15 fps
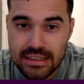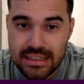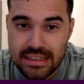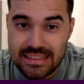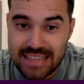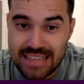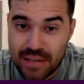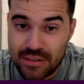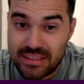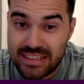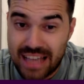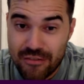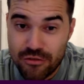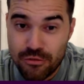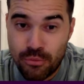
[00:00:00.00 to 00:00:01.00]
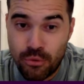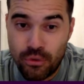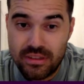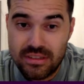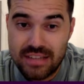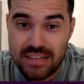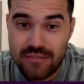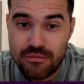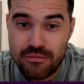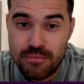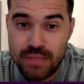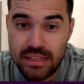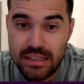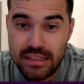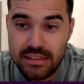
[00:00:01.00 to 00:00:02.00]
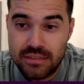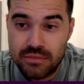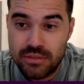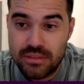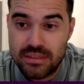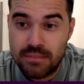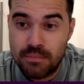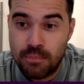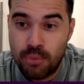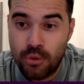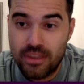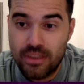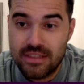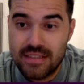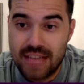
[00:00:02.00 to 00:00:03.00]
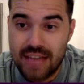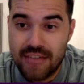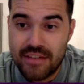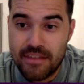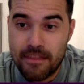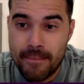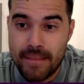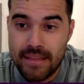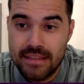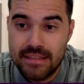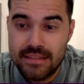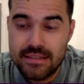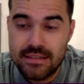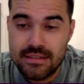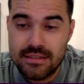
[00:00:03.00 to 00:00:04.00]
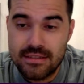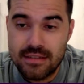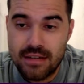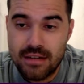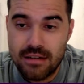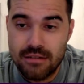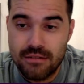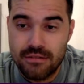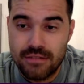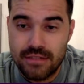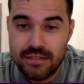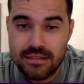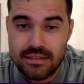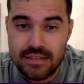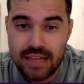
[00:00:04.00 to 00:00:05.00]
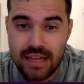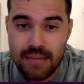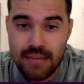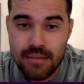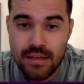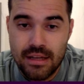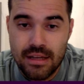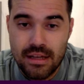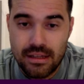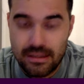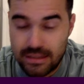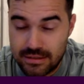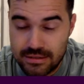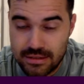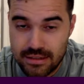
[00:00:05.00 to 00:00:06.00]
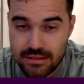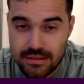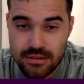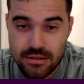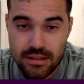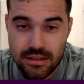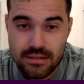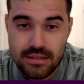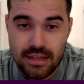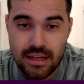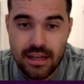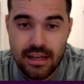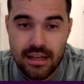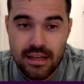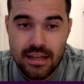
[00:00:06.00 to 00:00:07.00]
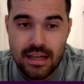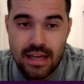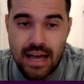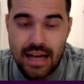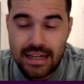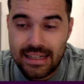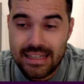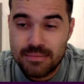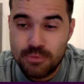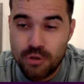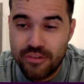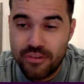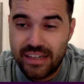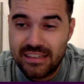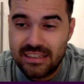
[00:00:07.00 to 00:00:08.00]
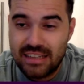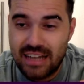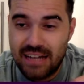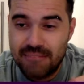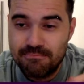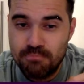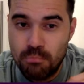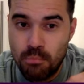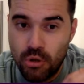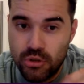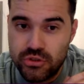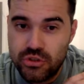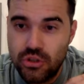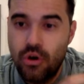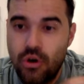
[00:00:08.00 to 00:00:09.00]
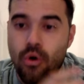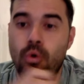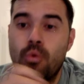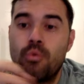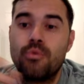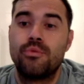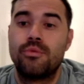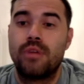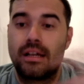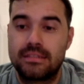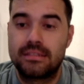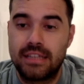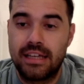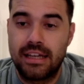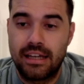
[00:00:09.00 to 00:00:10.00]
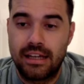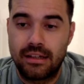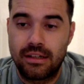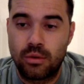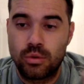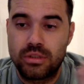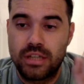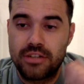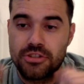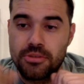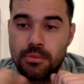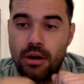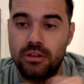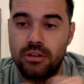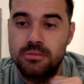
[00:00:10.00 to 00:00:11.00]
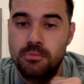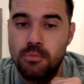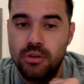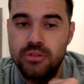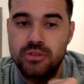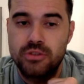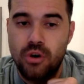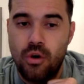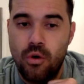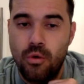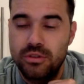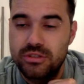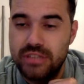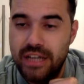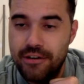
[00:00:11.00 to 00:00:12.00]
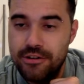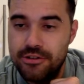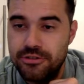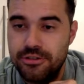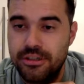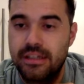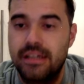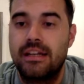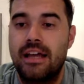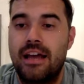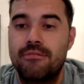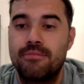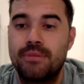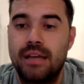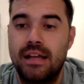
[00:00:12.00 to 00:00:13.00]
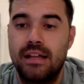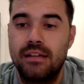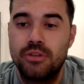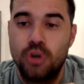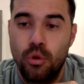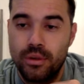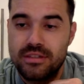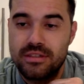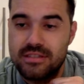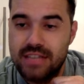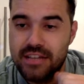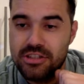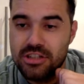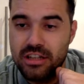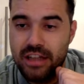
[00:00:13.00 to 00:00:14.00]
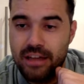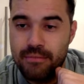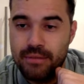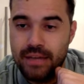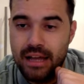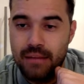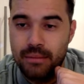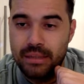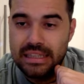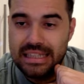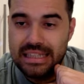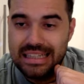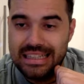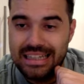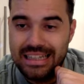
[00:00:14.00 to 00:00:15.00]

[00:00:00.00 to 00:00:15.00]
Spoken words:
He's now 7.7 million. He's risen 0.7 million since the start of this season, should I say. And he is moving into that must-own, I say in quotation marks, must-own territory in FPL. No one's essential in FPL, but he